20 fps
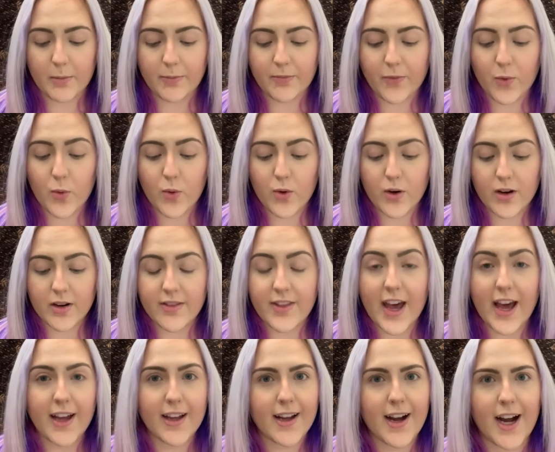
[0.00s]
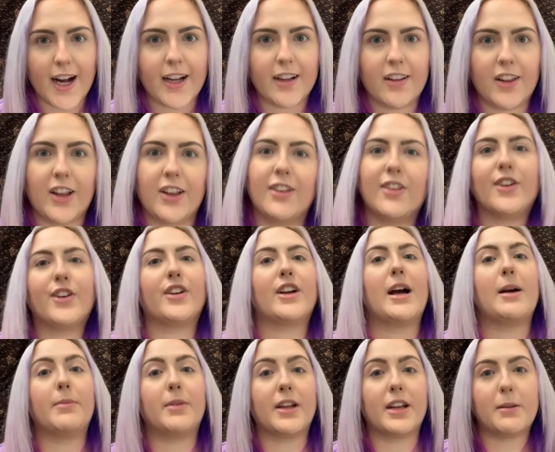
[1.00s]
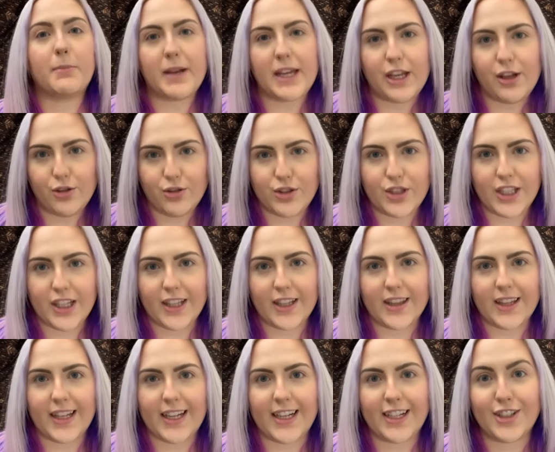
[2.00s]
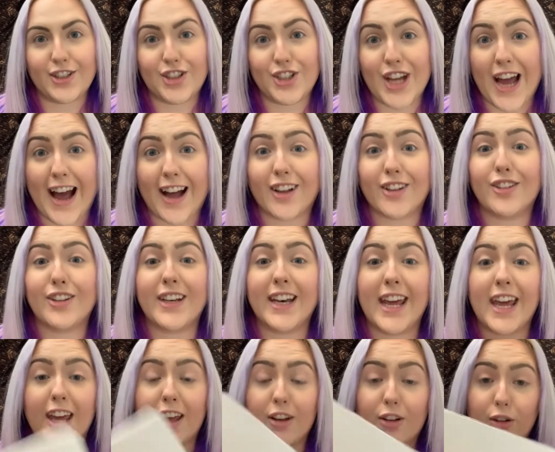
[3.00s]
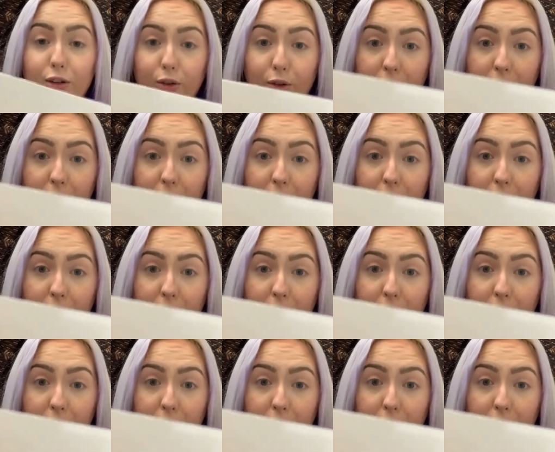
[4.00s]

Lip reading: For that Kylie look, I'm going to be using the Jaclyn Hill